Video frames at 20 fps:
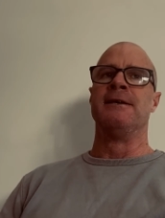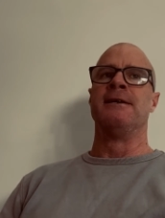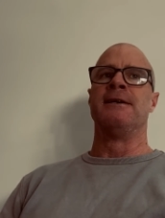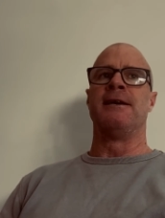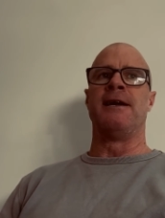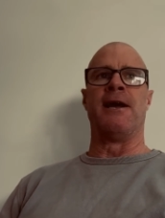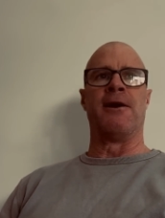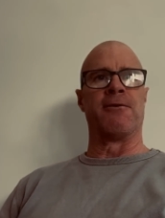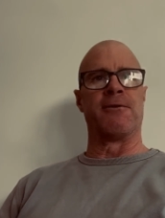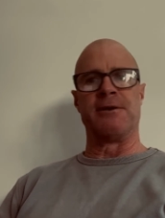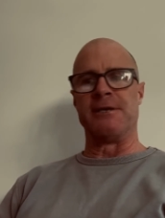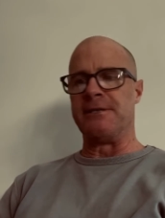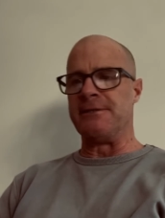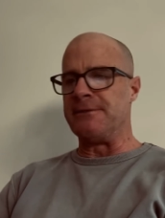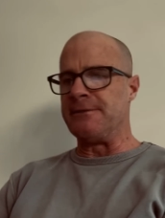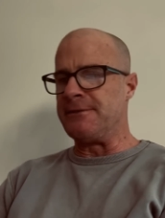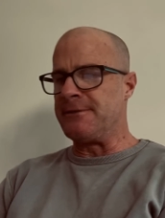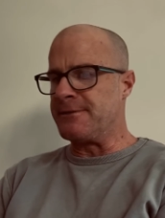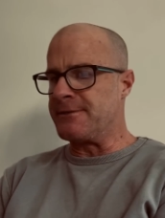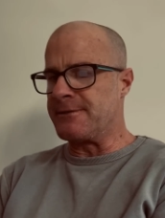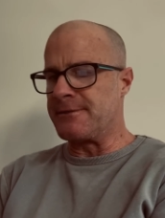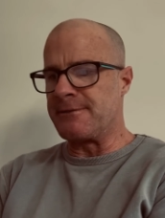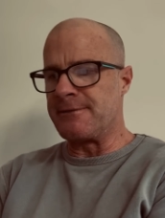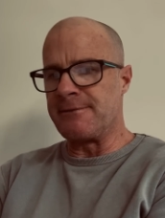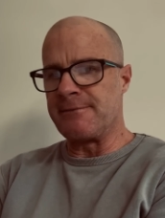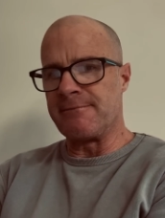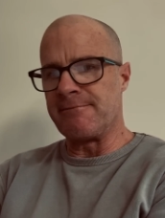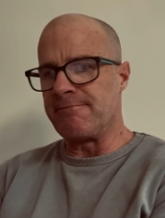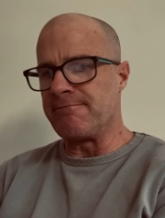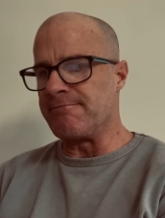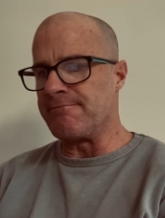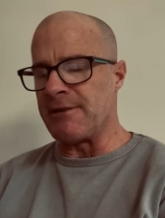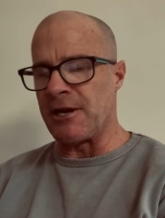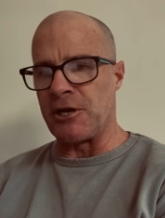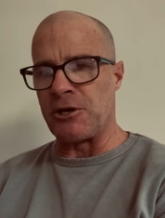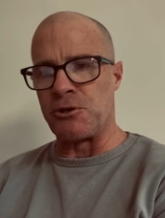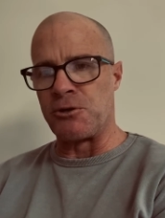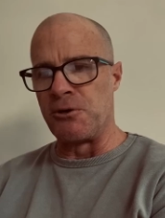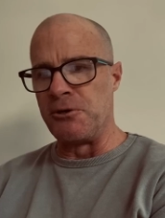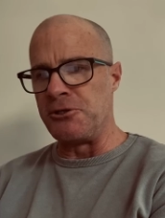errors
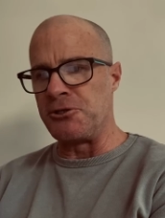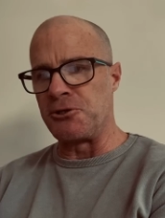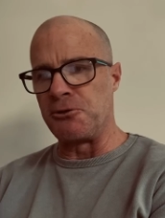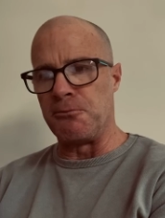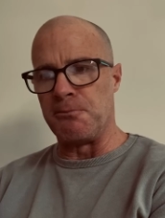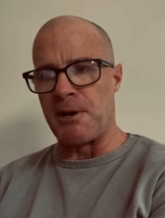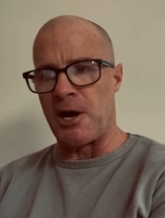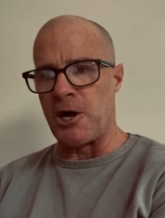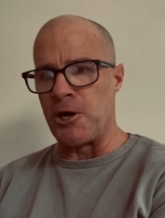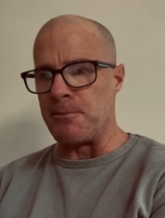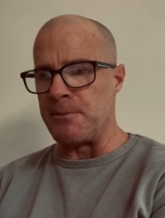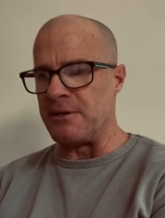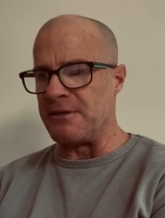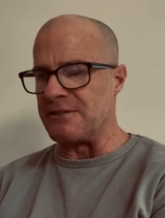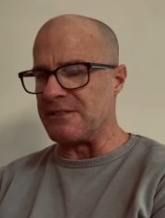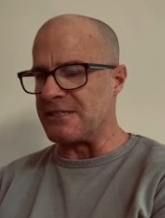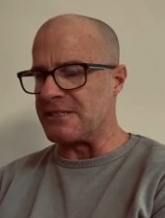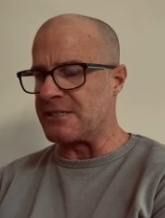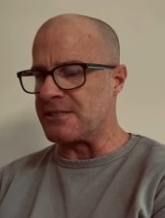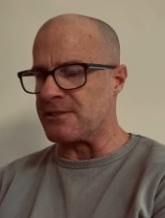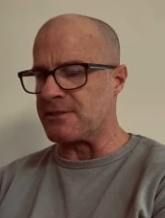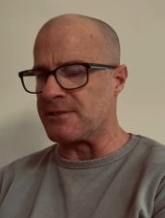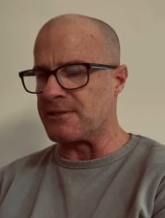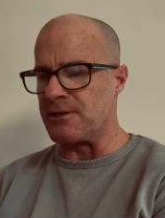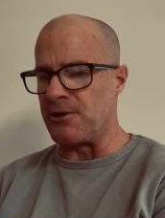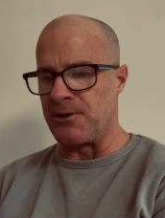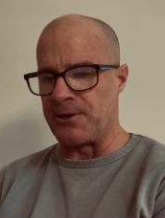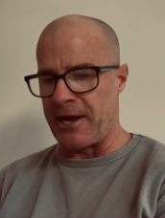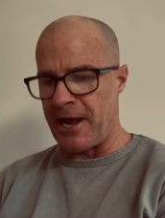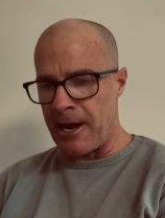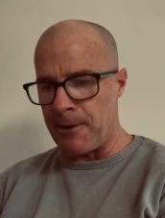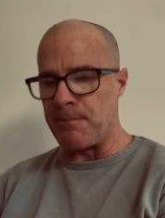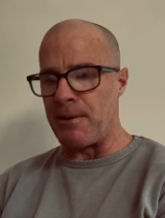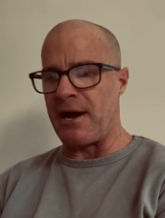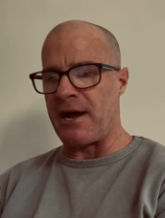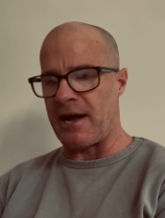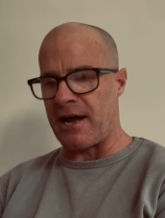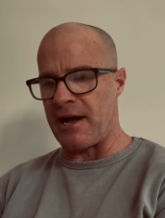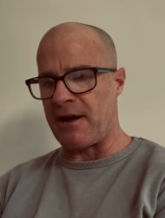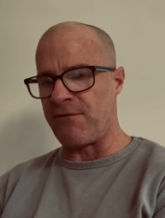at crucial moments on our
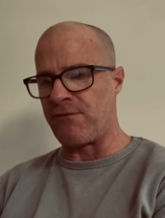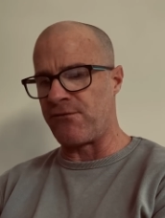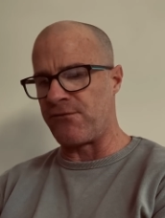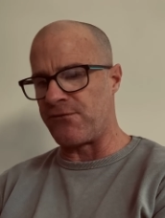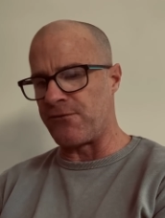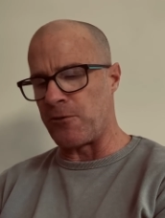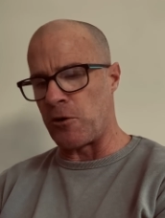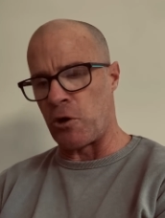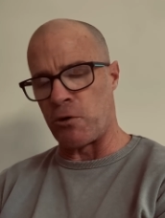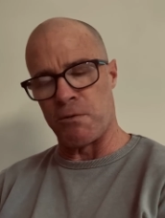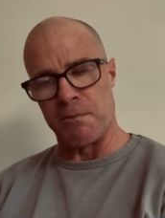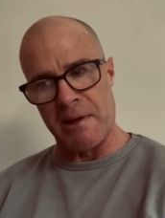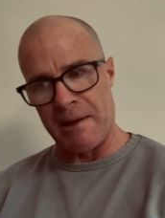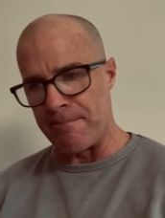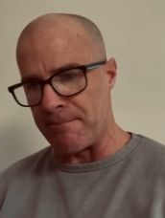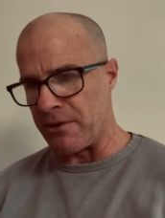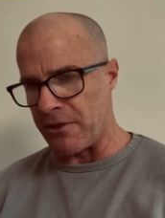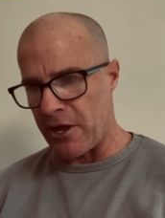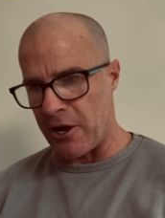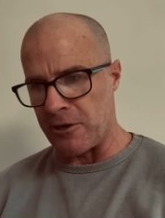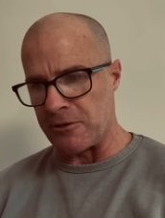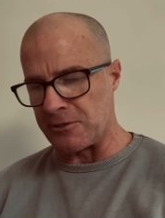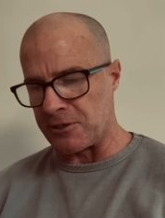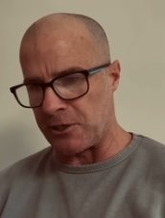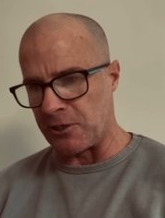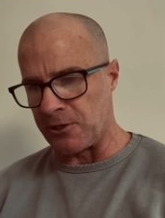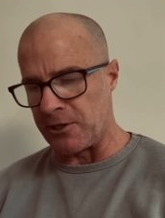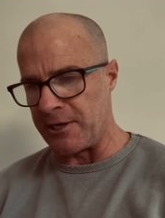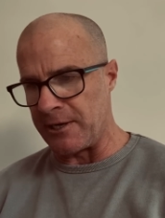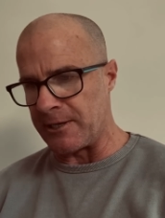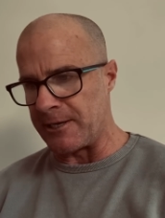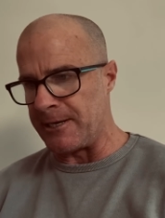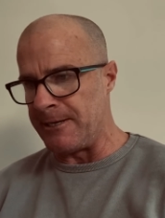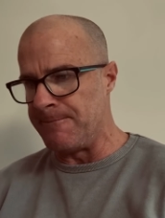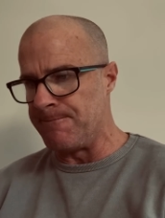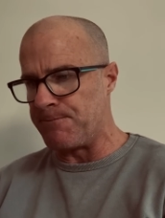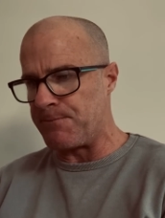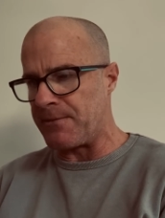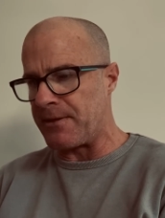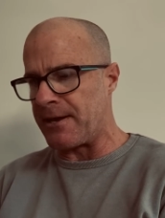behalf. I remember those
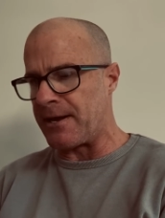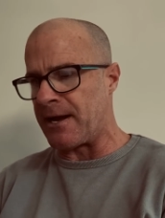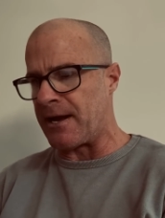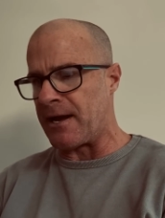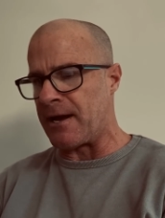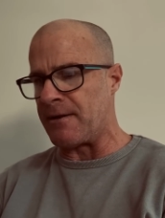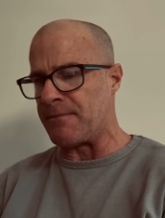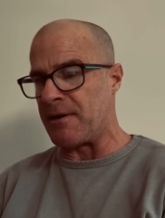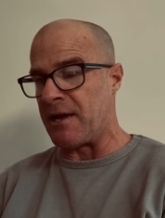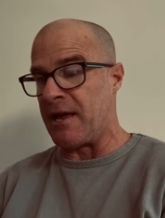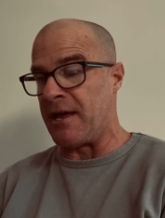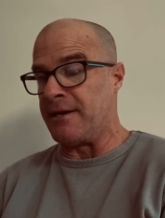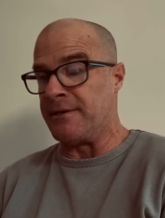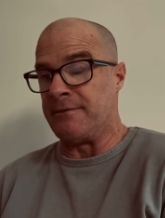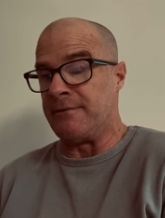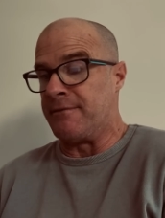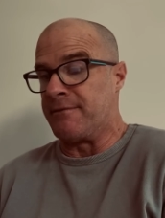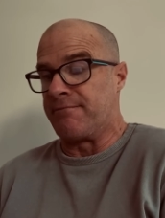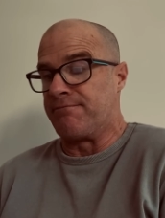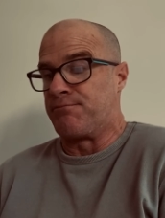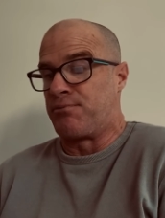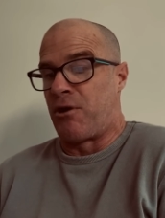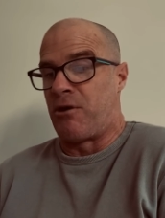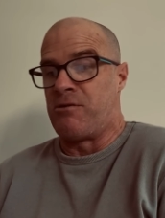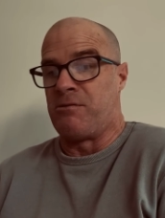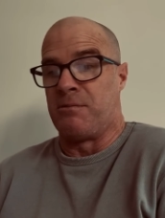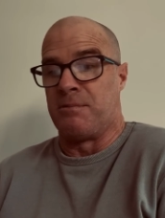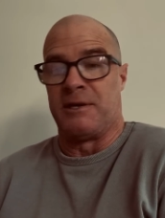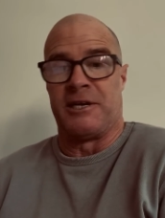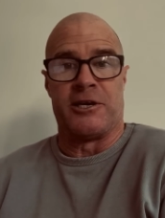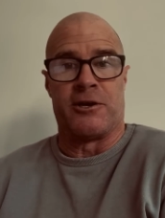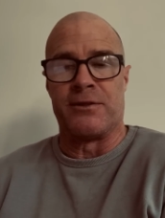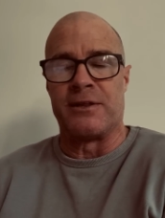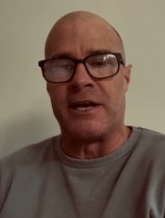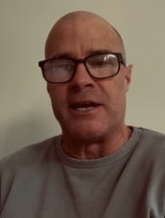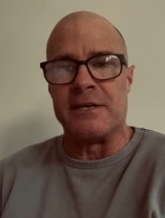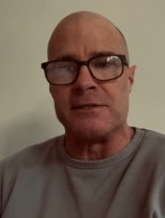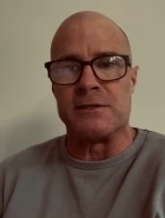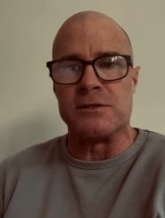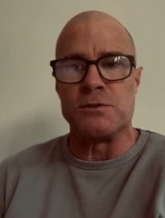clearly, and probably on
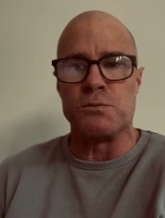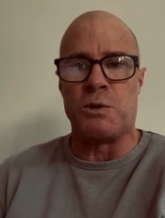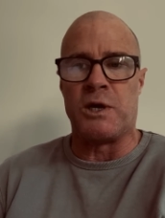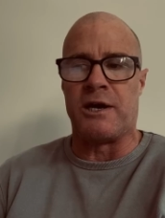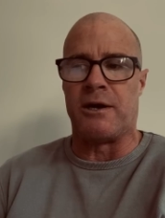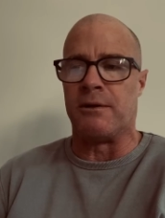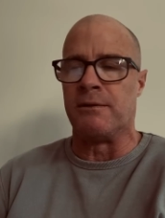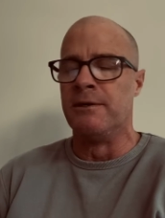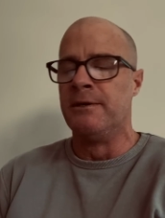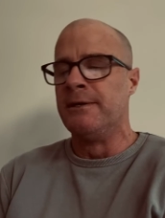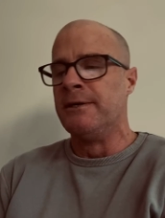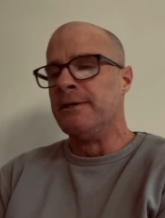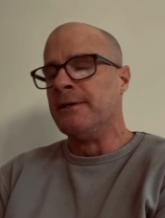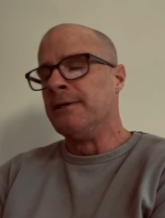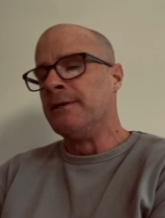theirs as well.